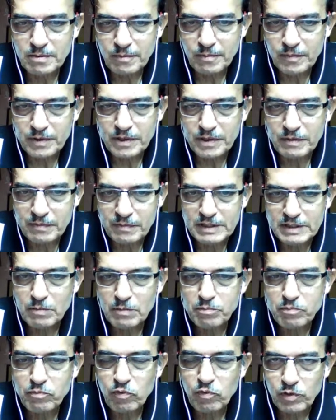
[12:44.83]
Even the
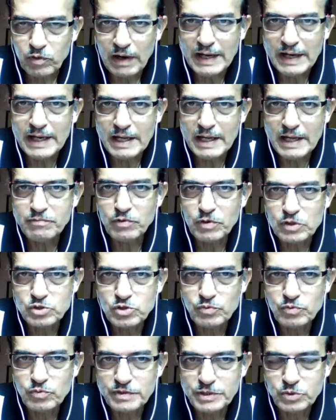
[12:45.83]
for wildlife also
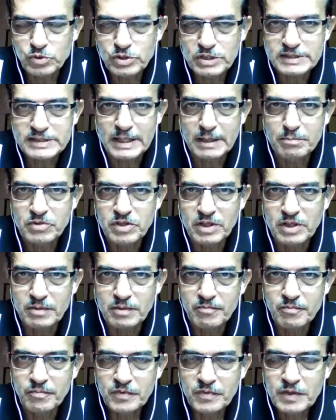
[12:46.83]
we do the same thing.
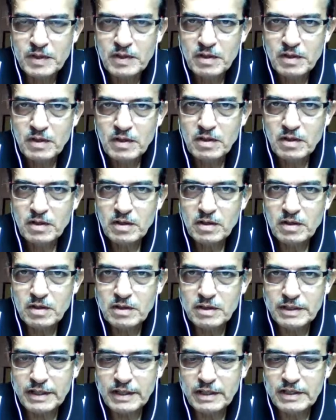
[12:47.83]

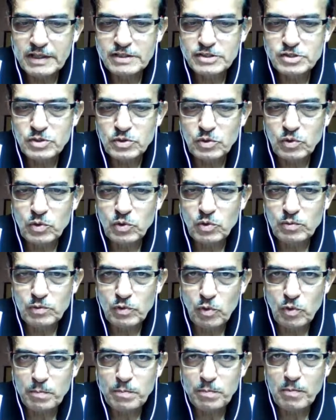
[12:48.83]
It's
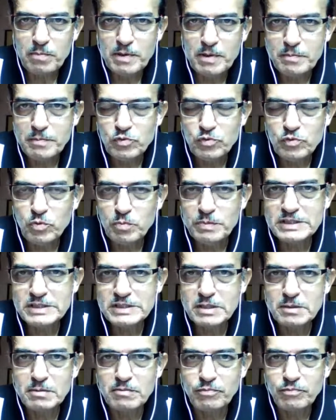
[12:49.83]
no problem if you miss
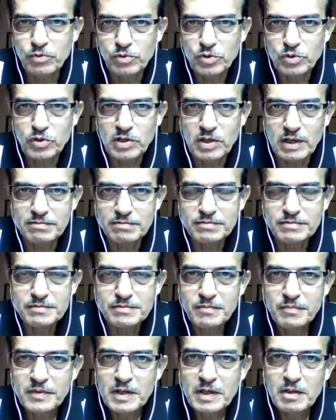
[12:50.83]
a photograph,
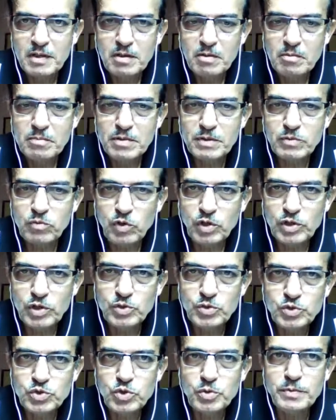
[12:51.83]
but what
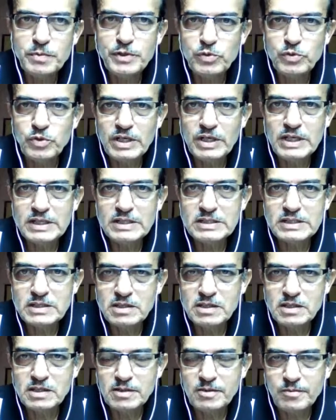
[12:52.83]
you should be doing is
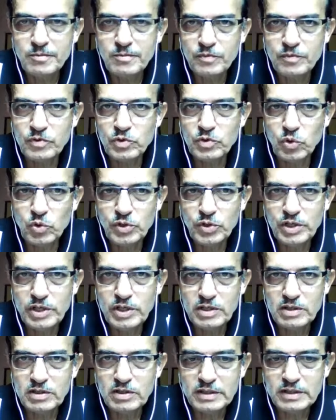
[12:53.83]
don't
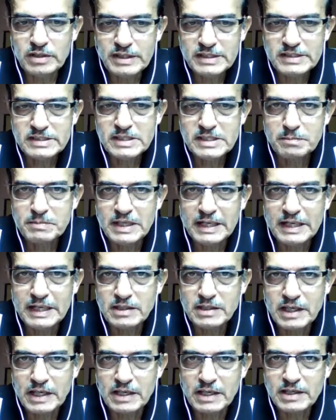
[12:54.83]
disturb that
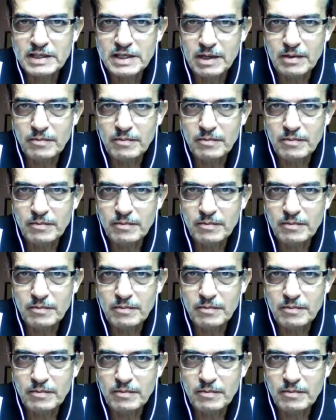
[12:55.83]
area.